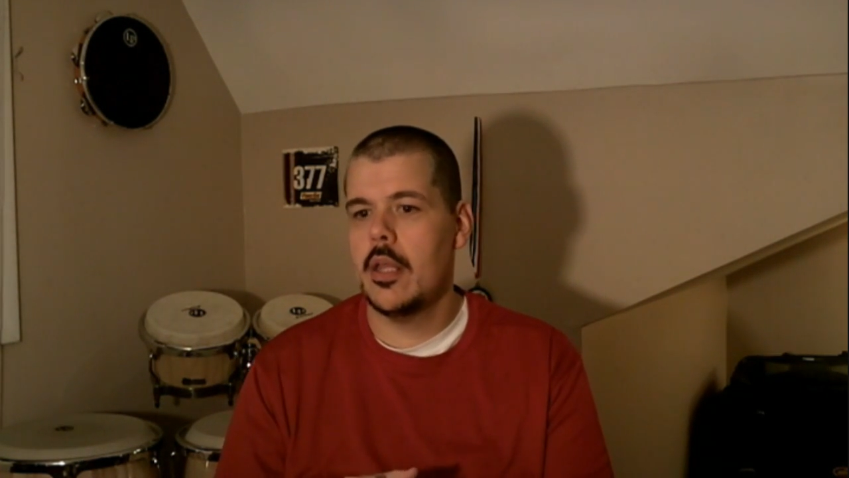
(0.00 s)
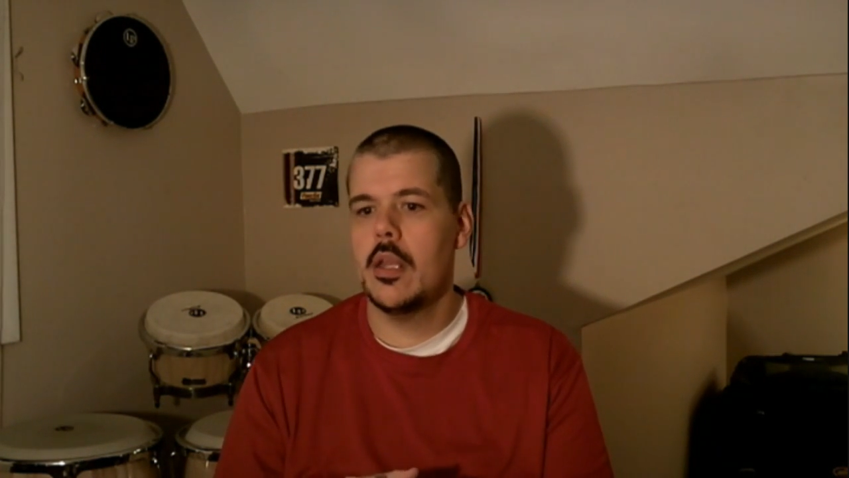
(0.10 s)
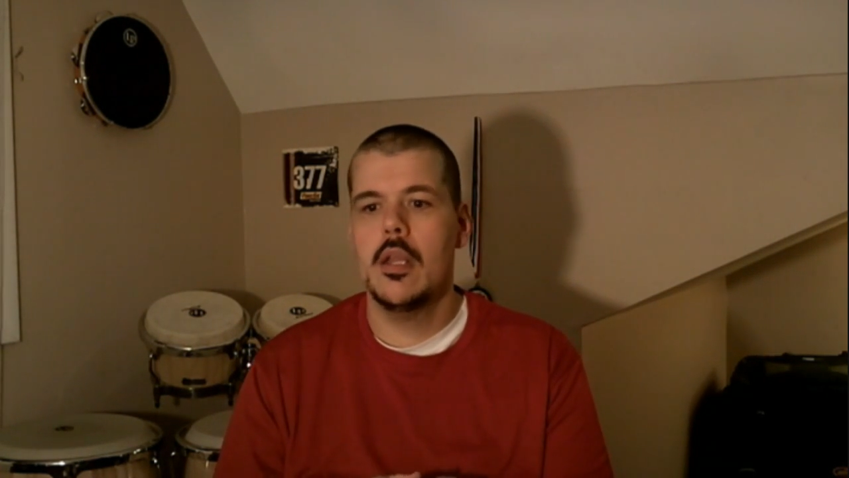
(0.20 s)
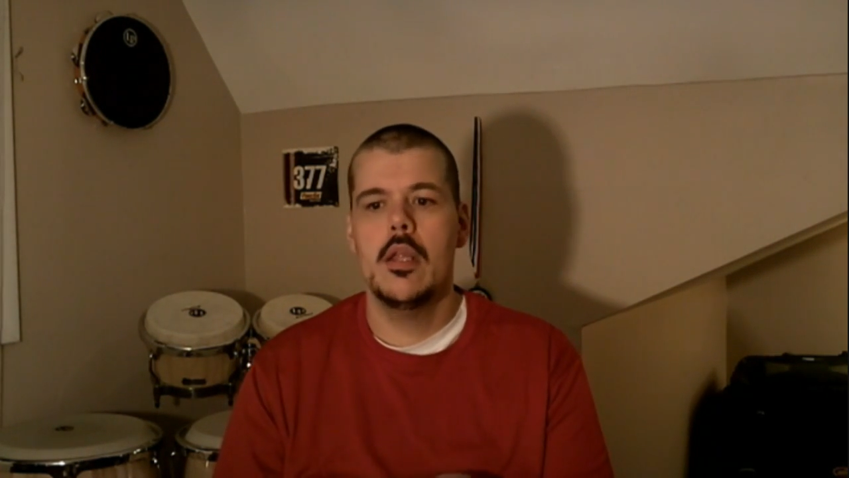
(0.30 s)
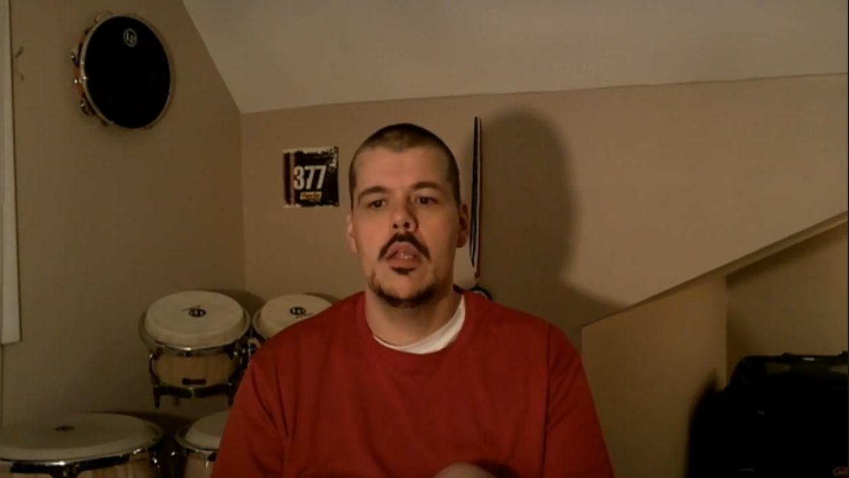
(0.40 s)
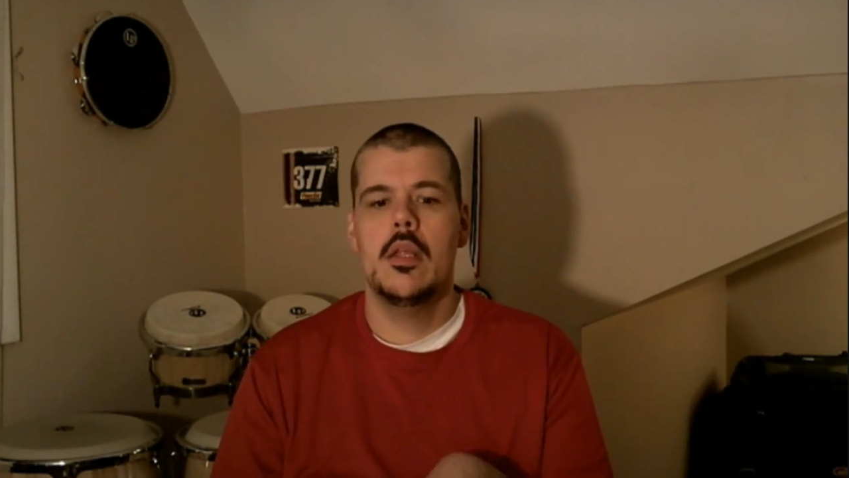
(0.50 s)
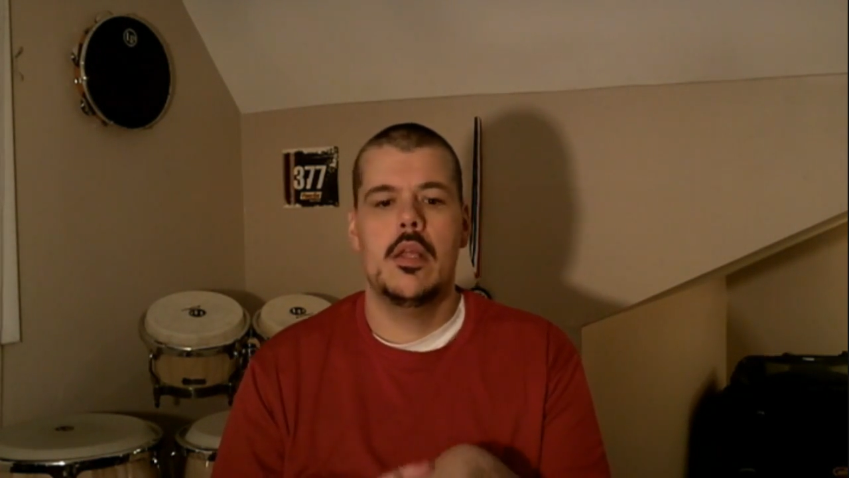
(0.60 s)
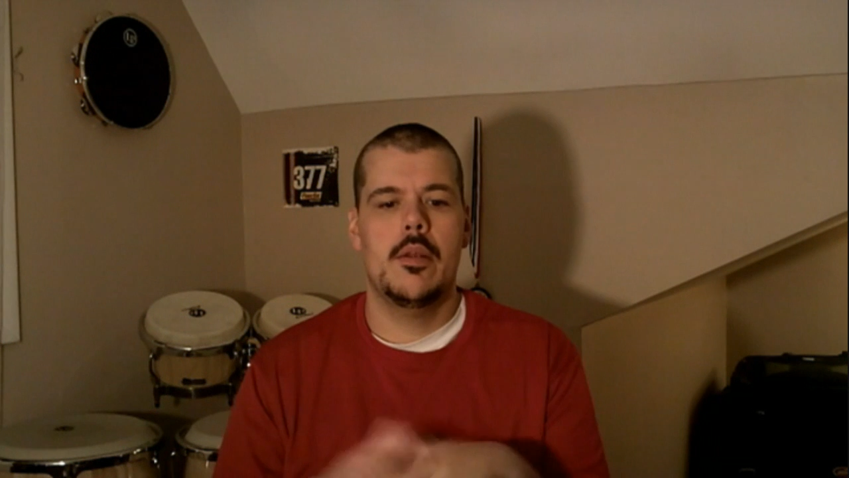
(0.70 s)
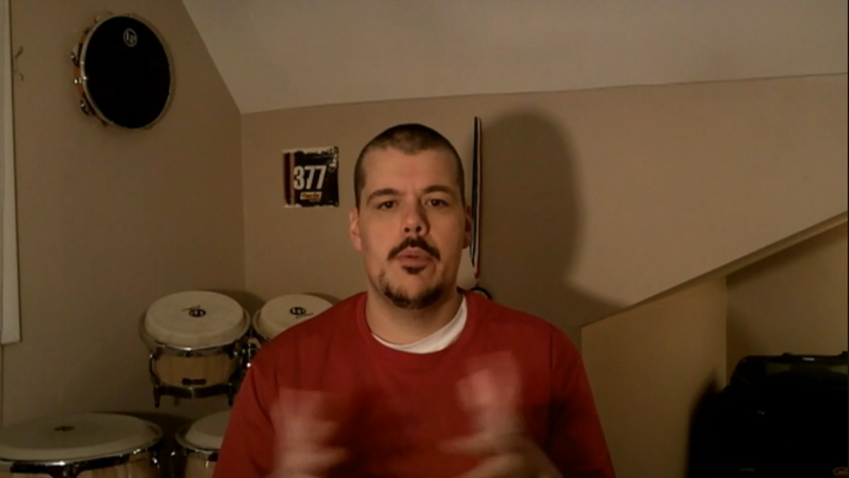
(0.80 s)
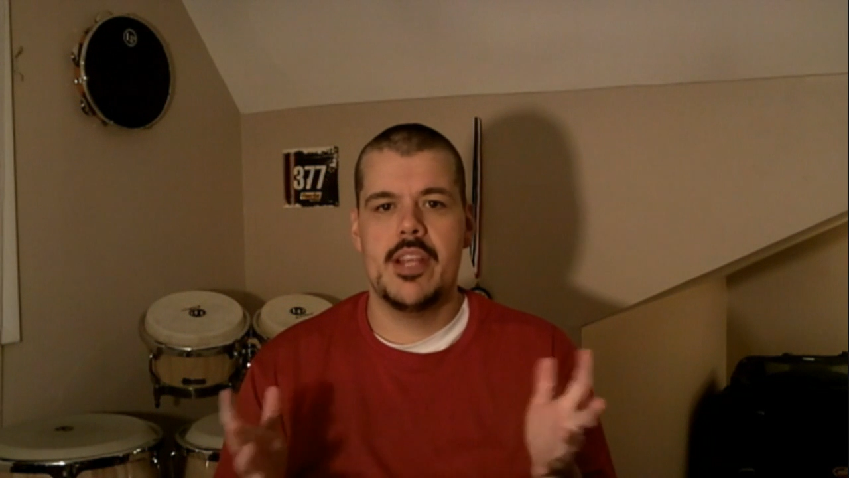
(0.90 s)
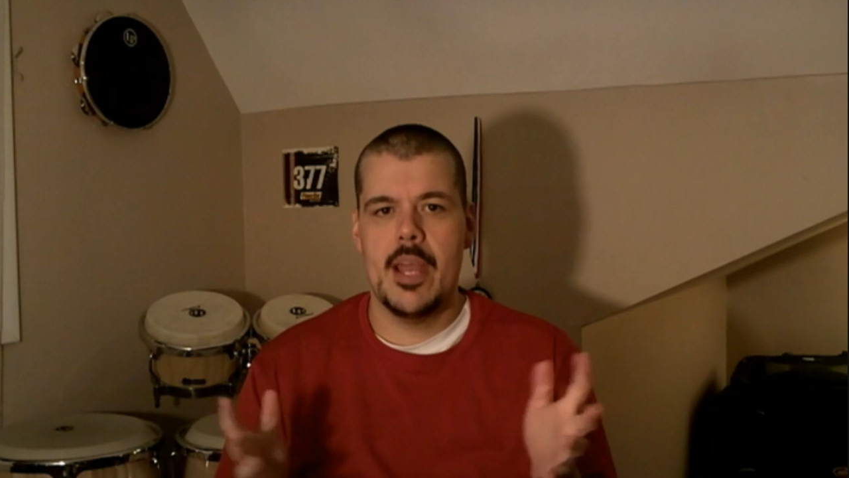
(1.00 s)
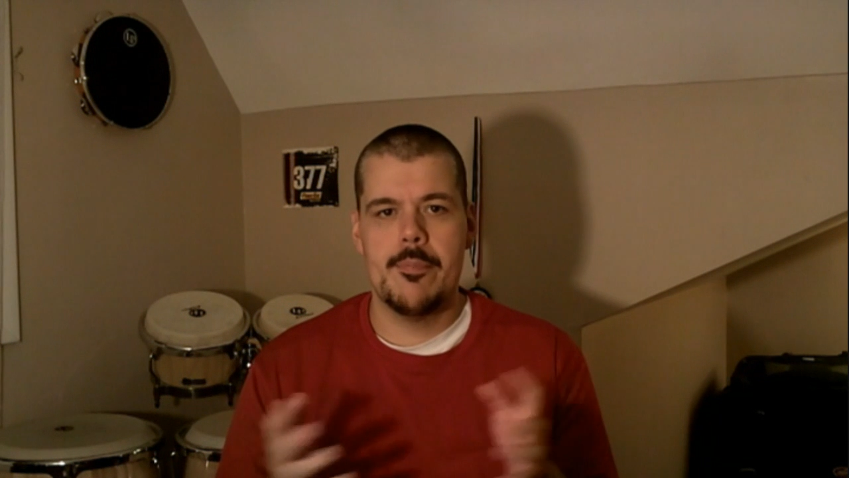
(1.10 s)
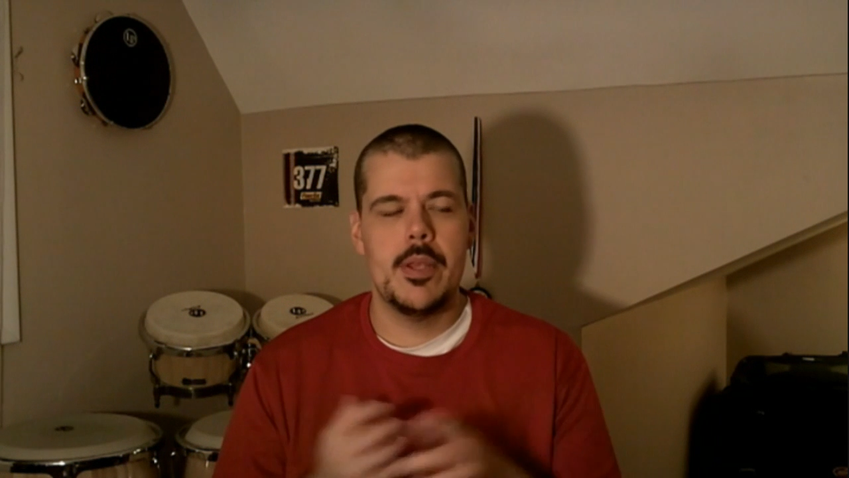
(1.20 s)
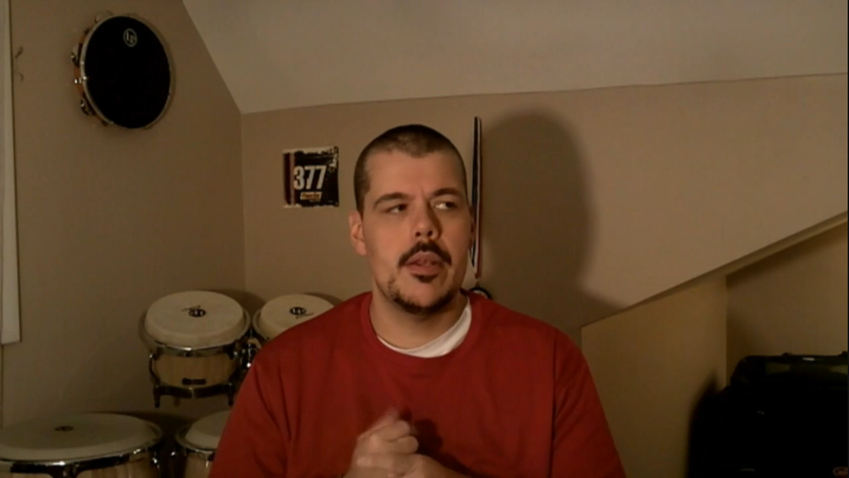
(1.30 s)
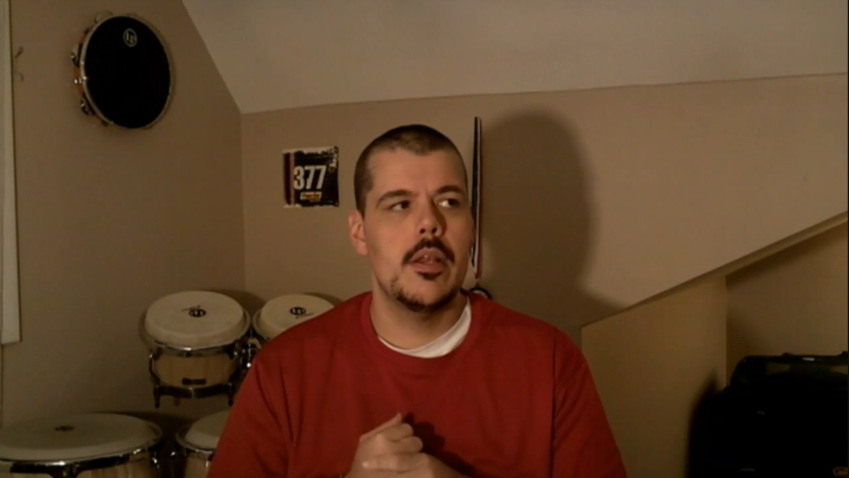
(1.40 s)
it, and we
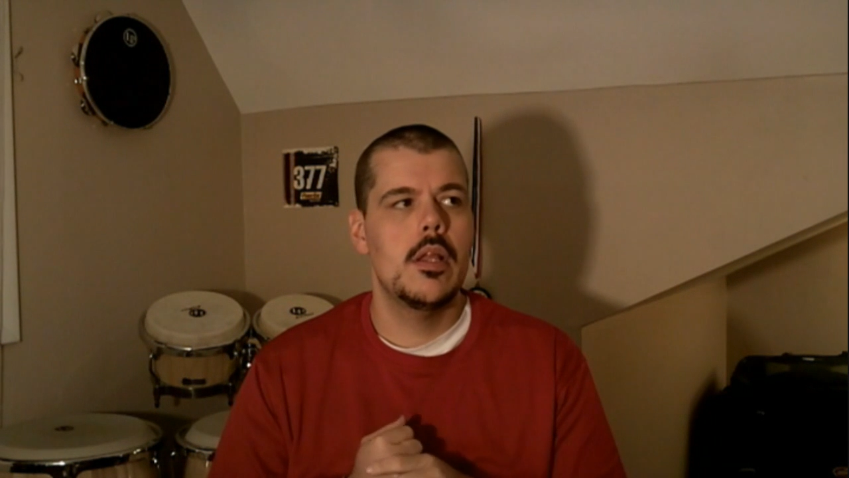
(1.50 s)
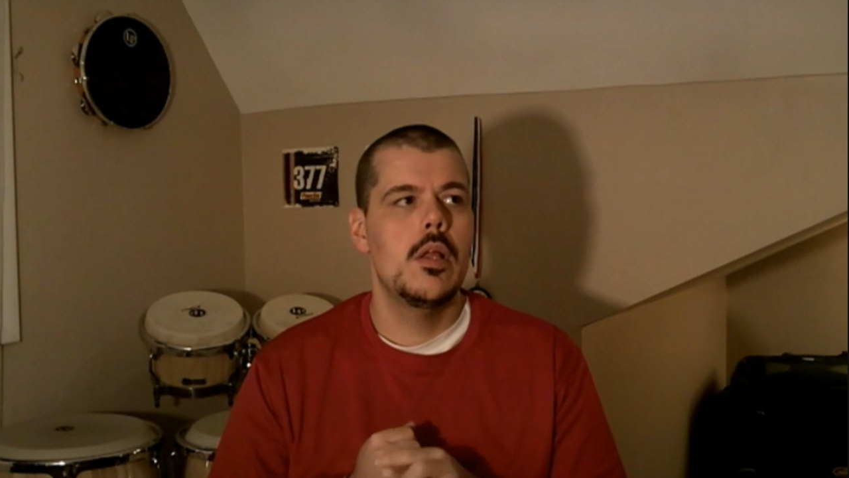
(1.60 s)
kept it.